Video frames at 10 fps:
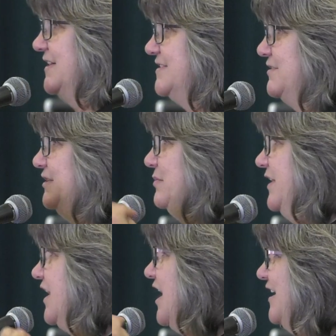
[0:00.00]
So a little
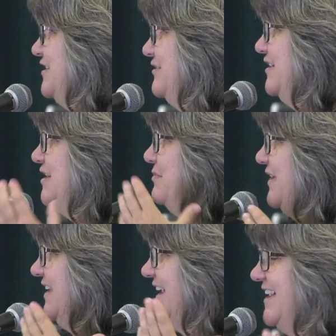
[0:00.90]
bit of continuity,
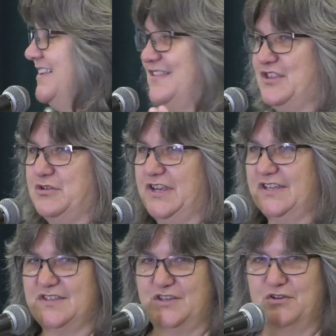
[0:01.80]
but yet
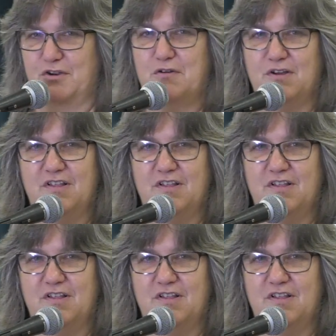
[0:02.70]
unique to your own